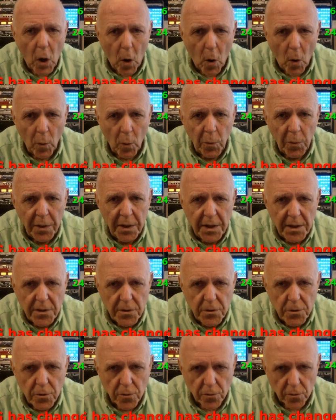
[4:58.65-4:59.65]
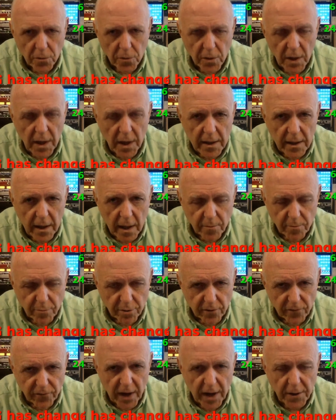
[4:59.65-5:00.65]
Only you can
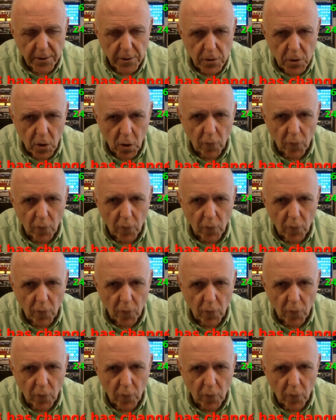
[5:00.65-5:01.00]
prevent